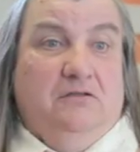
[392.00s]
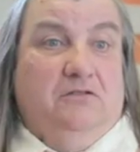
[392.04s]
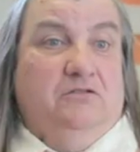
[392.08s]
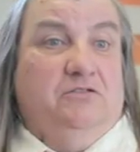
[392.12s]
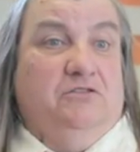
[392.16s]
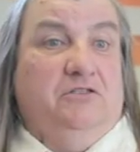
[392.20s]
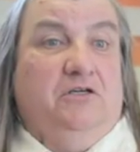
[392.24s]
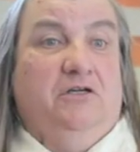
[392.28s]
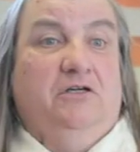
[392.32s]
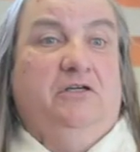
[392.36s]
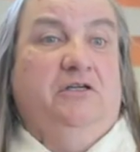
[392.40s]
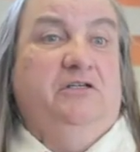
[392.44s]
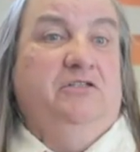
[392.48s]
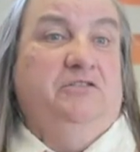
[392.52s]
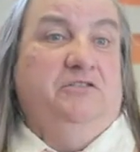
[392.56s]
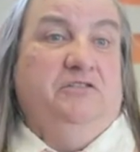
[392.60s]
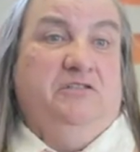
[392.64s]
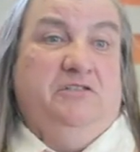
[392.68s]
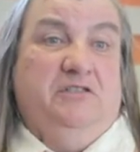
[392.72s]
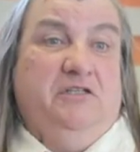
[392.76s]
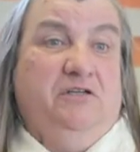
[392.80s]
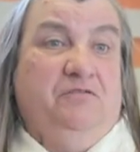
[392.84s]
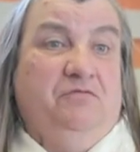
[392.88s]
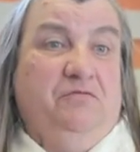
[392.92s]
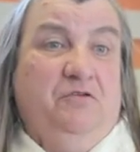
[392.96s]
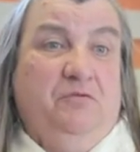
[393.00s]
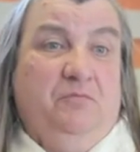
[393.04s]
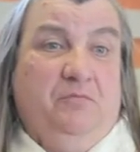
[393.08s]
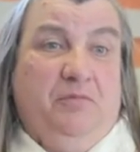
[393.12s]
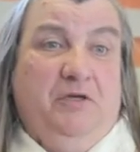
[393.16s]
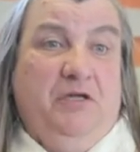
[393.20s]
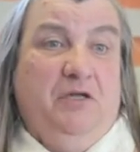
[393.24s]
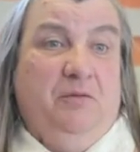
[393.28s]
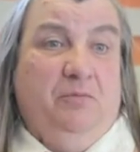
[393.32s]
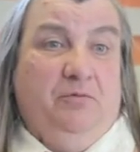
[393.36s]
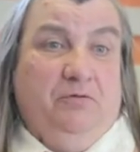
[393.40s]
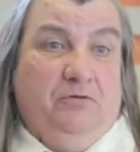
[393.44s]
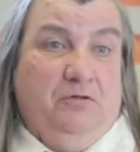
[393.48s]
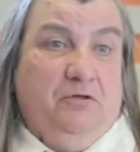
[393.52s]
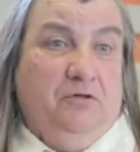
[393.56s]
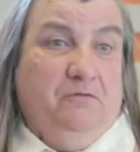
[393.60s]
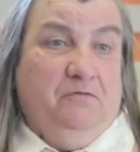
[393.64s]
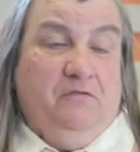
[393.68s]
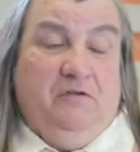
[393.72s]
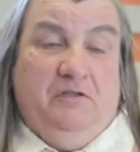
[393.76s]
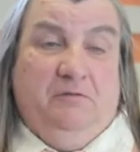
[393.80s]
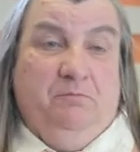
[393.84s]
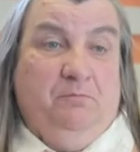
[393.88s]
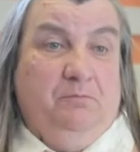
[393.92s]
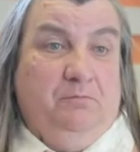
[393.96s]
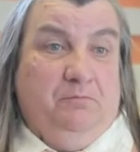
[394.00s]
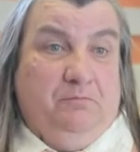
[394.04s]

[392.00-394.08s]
Talking to different people over